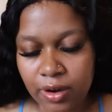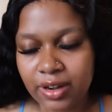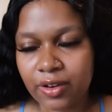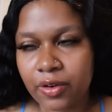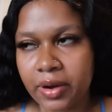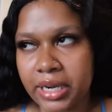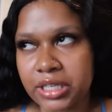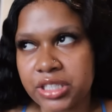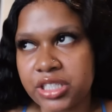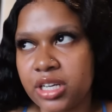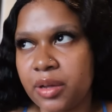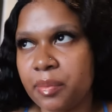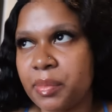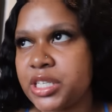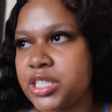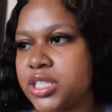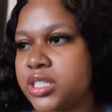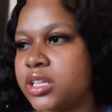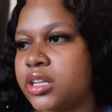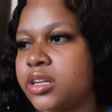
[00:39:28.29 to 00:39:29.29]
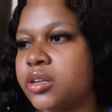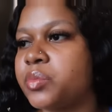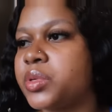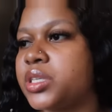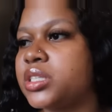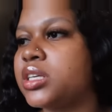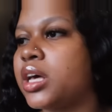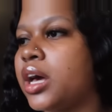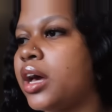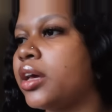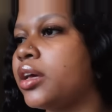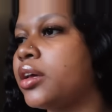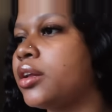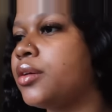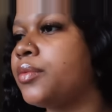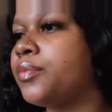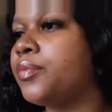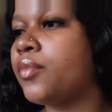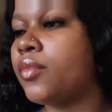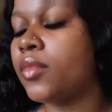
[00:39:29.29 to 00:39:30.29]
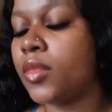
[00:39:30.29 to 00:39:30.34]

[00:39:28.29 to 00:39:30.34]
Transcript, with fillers: not crashing, but just a little bit tired.